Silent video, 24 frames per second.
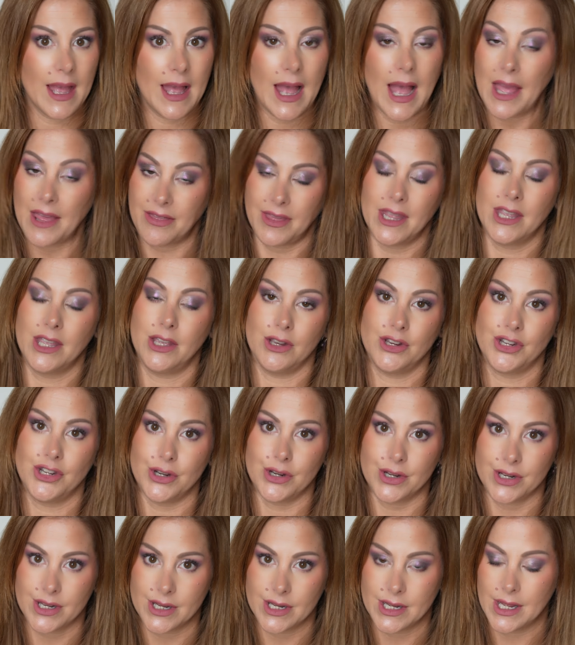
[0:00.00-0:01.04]
I think you
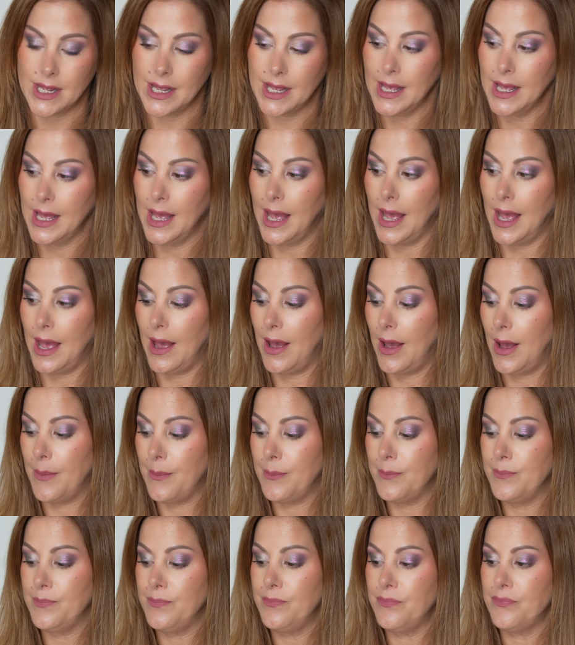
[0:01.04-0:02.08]
should.
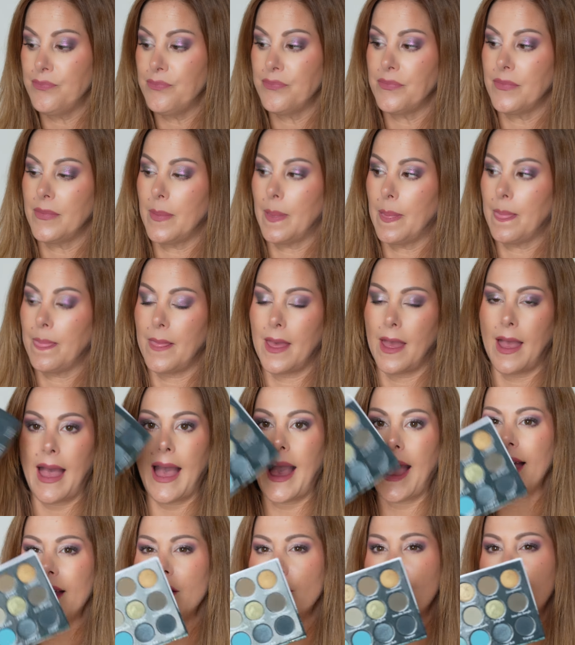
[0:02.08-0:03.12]

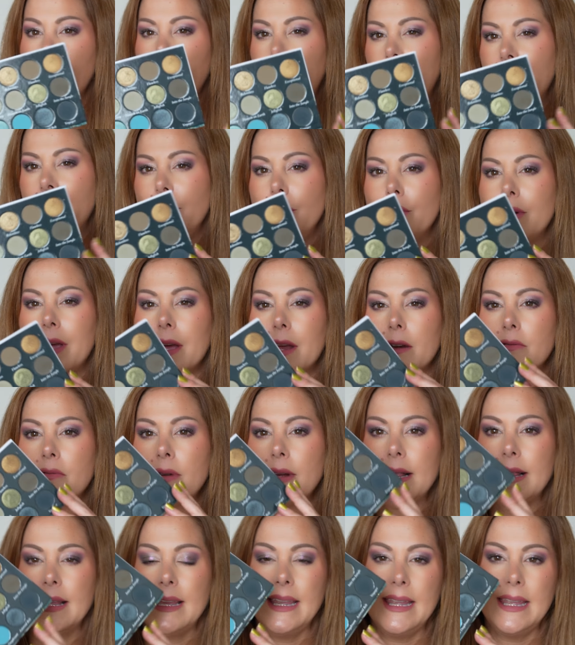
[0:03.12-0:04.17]
I don't think you can
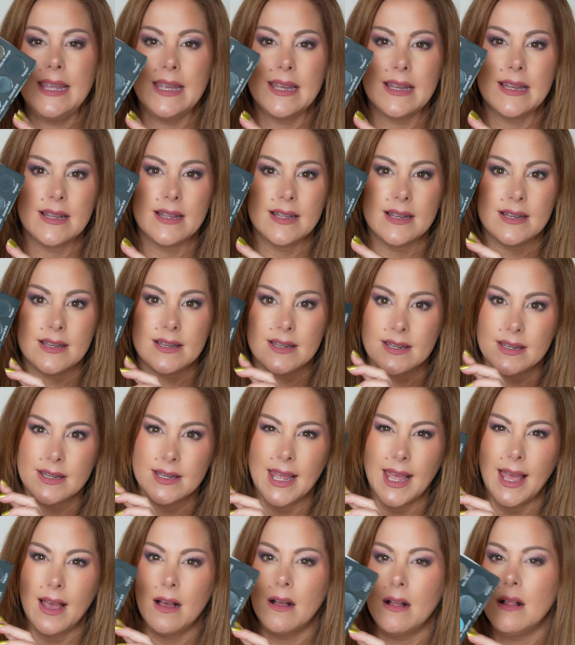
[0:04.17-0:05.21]
really
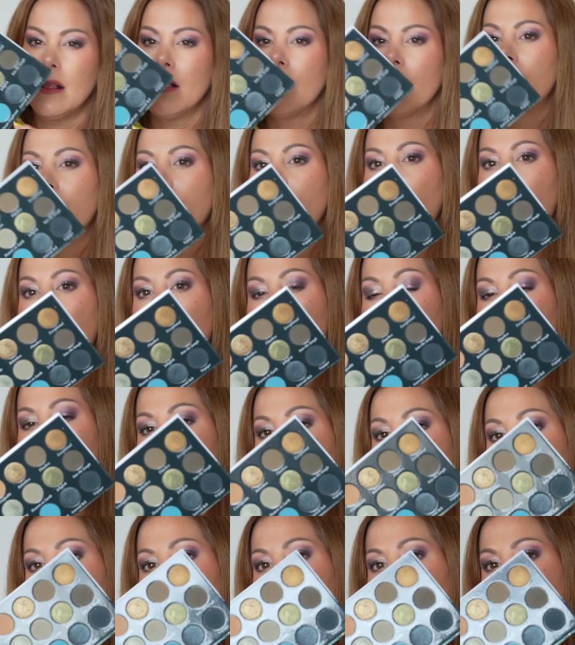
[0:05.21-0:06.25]
tell
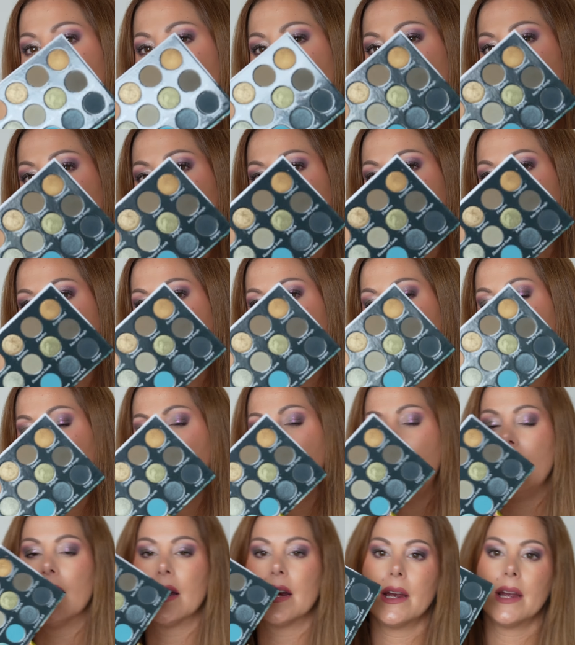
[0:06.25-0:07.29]
from what you see
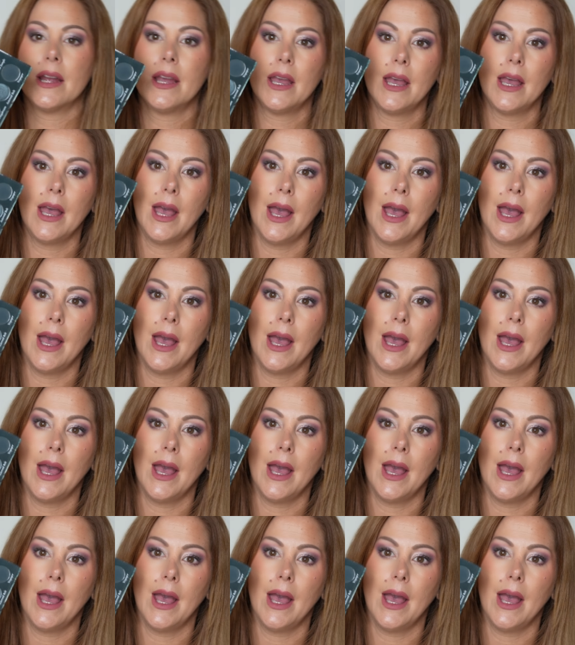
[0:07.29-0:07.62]
here.